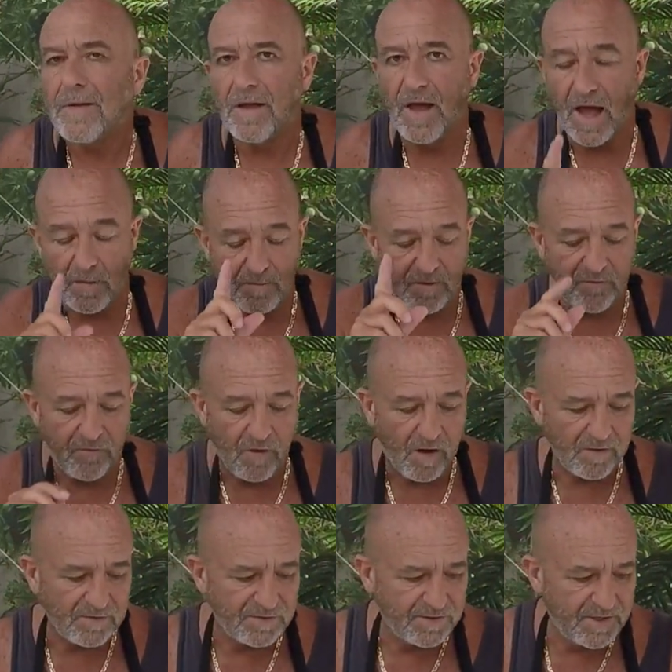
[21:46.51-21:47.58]
Happy
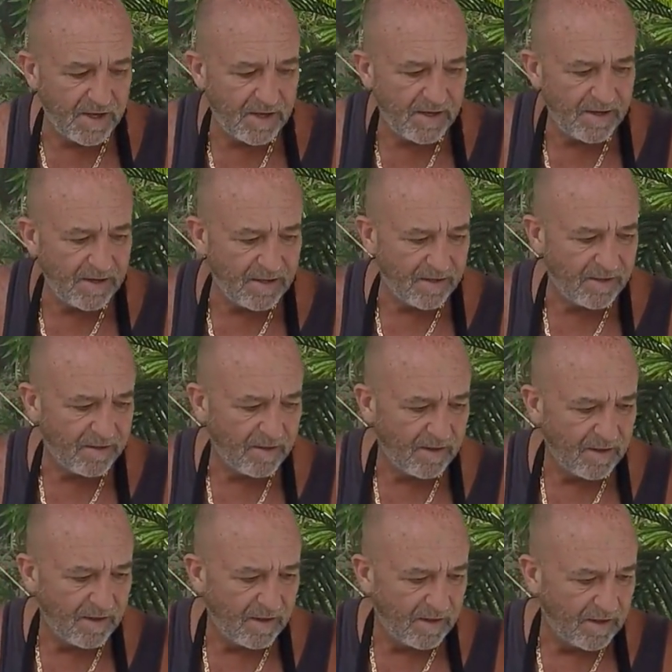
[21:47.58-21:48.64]
Father's Day.
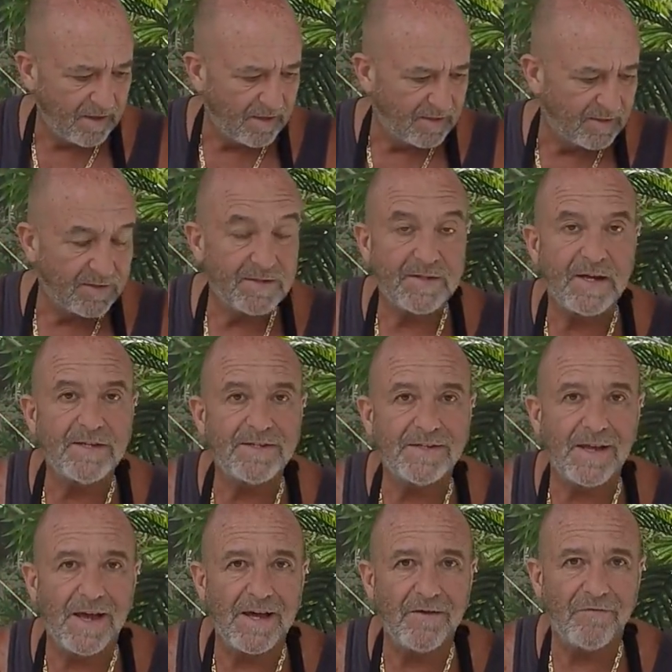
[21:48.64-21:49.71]
Stay
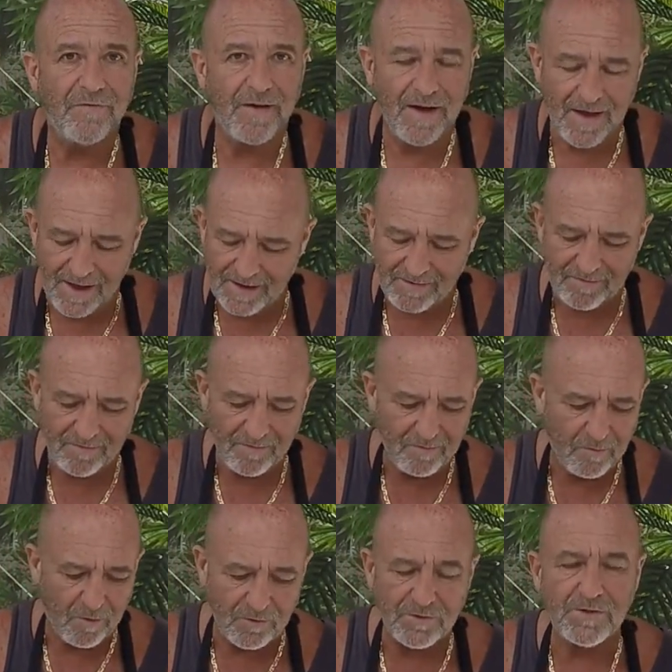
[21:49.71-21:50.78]
safe, and
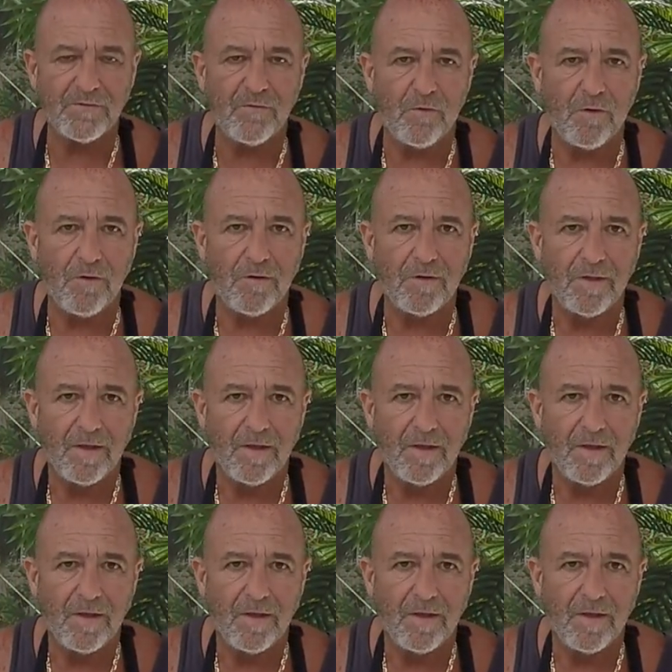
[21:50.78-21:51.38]
most of all,